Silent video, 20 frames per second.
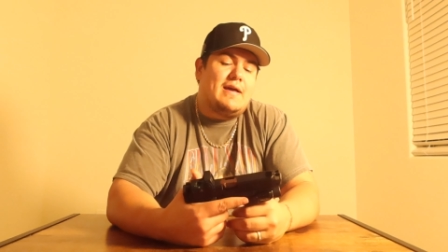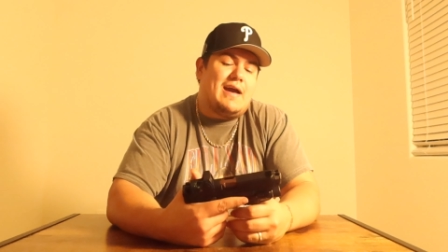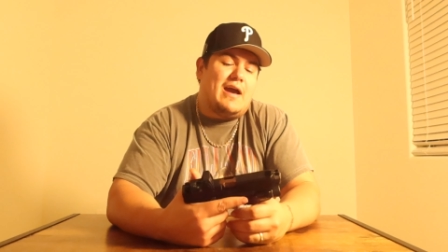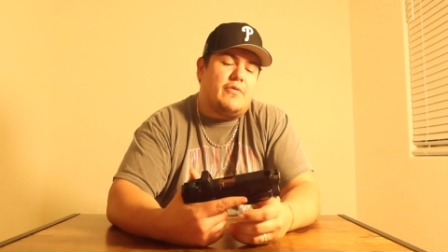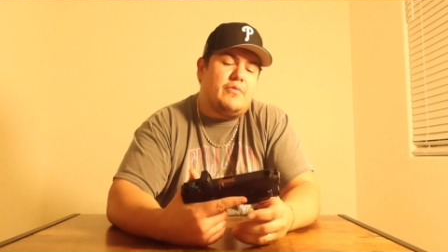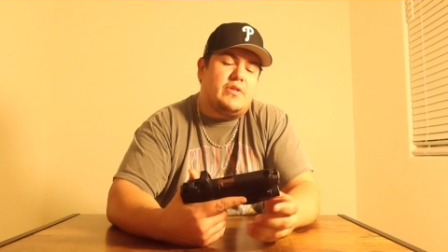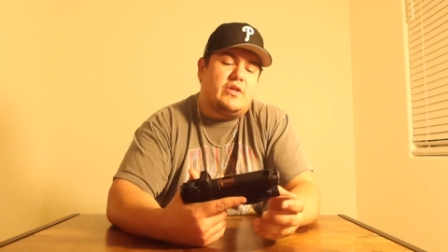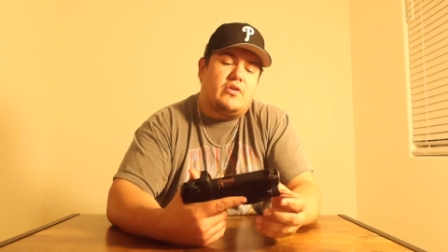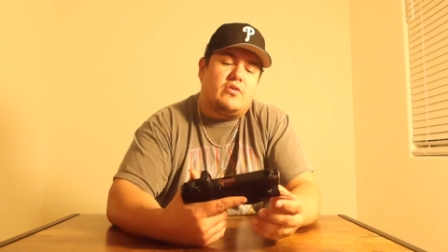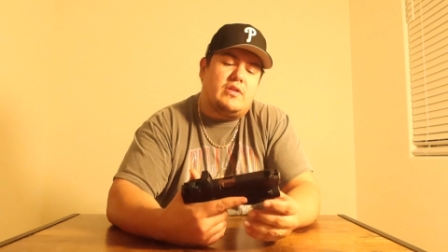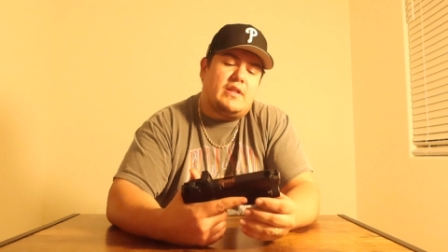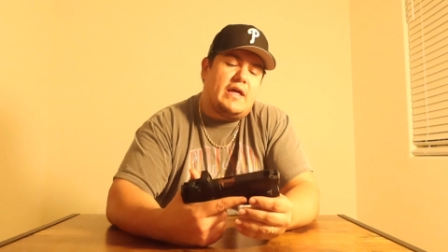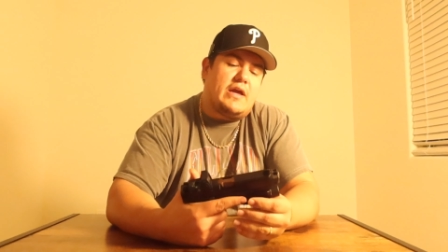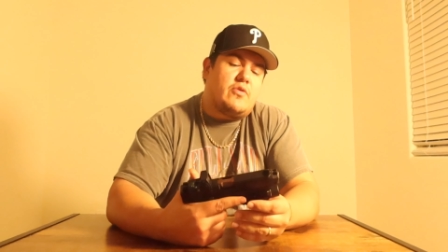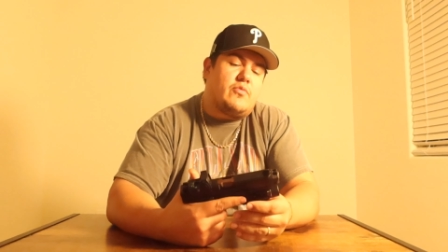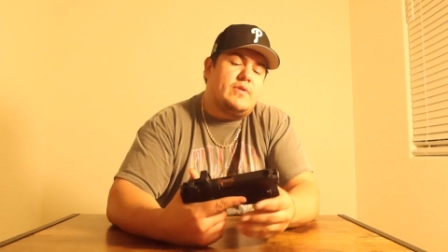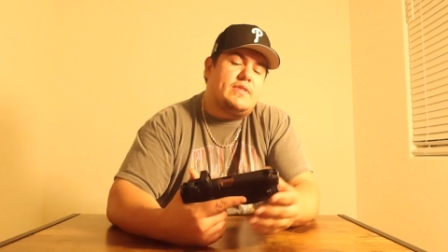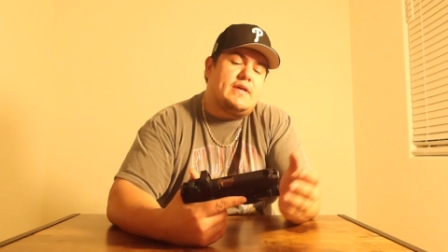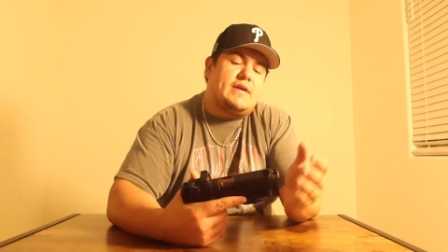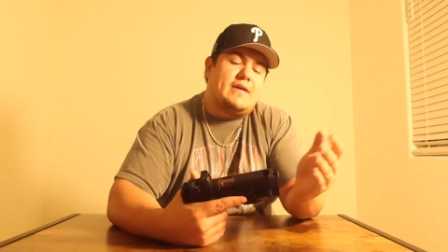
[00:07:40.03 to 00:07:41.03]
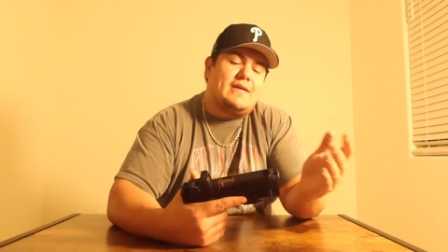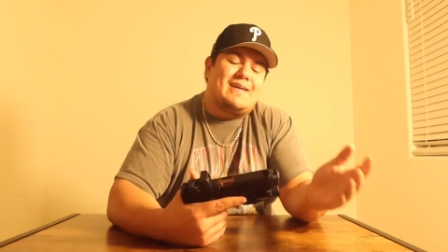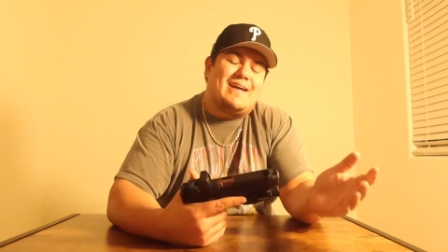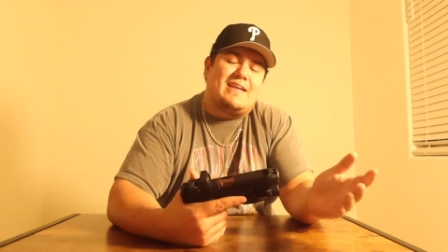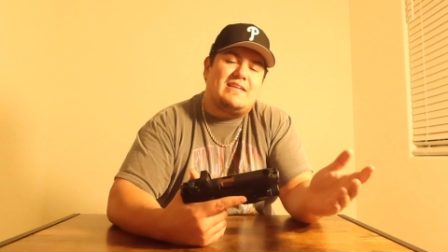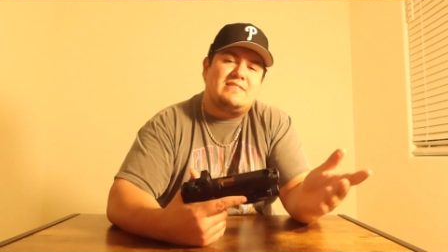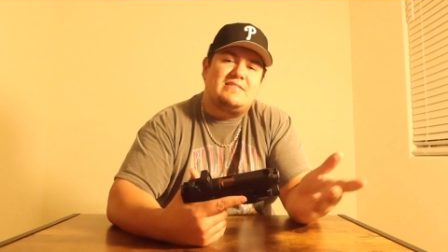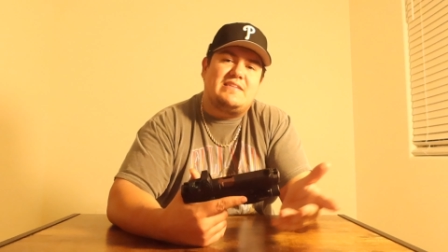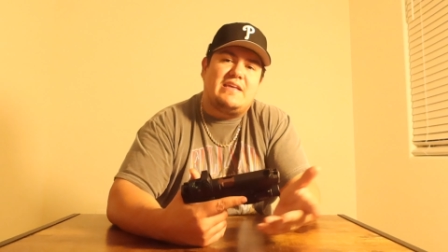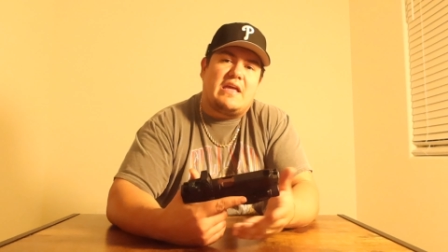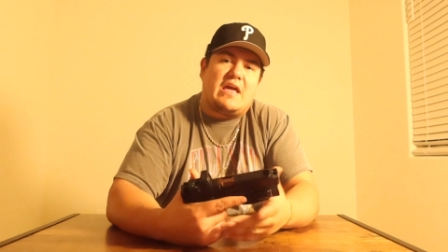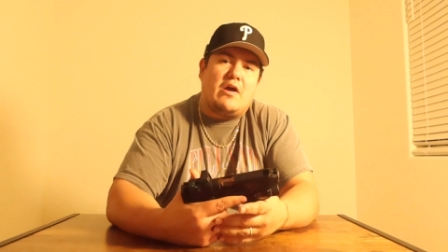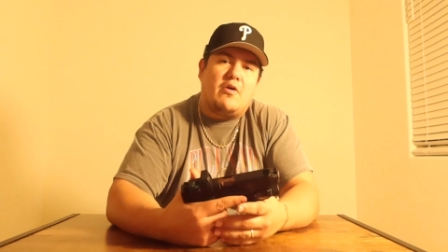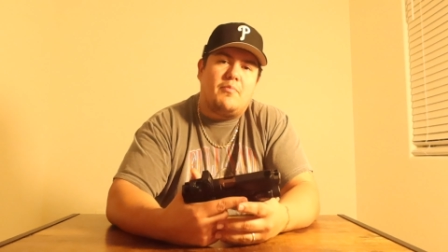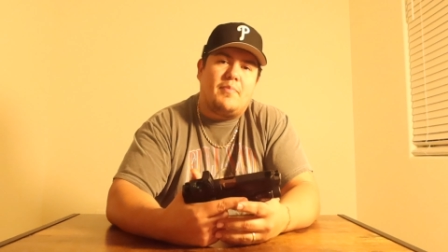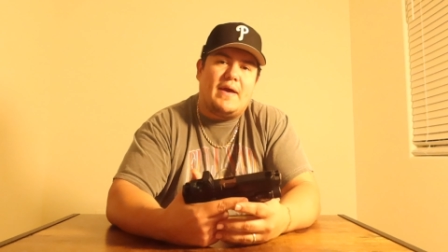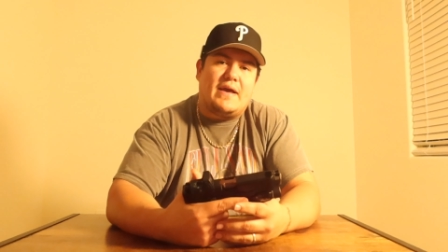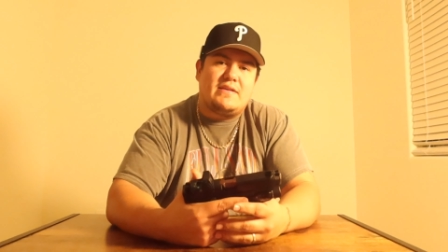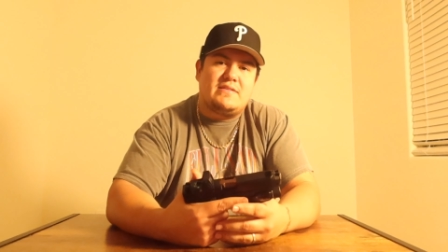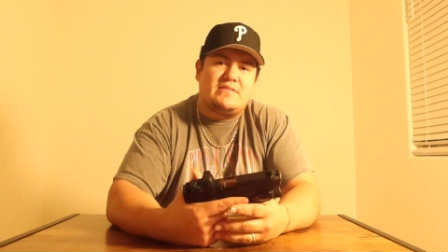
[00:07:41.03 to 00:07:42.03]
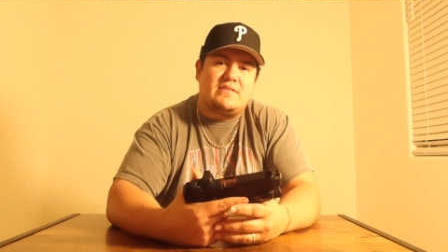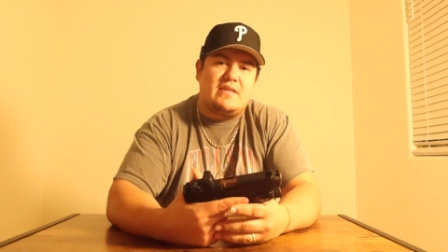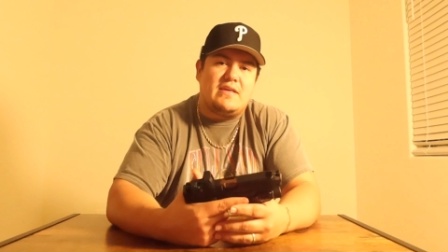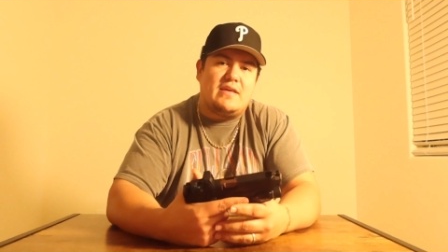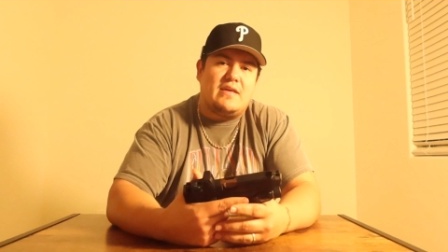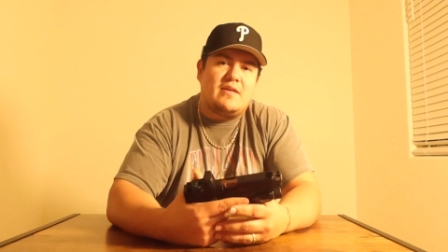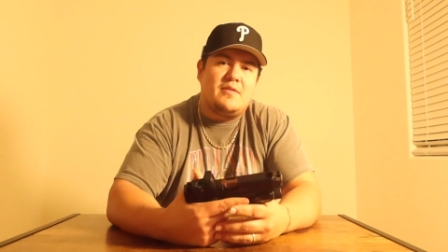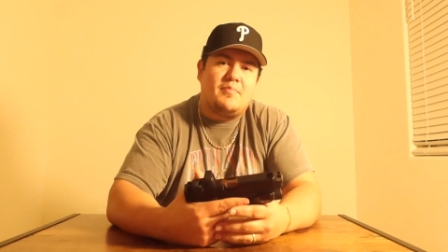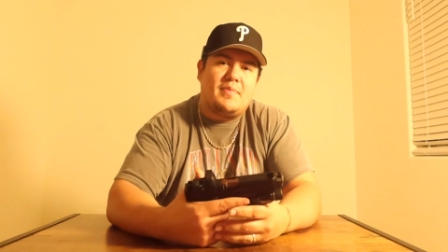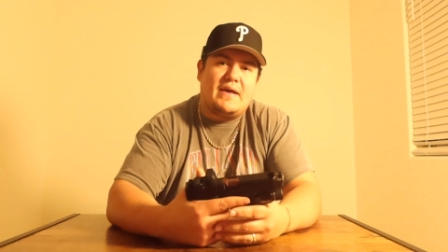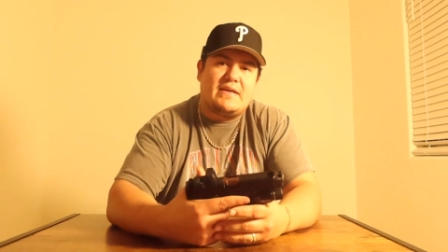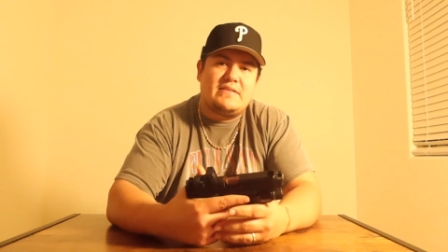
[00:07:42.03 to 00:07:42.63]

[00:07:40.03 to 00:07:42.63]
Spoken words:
I really don't like when they kind of stick out past the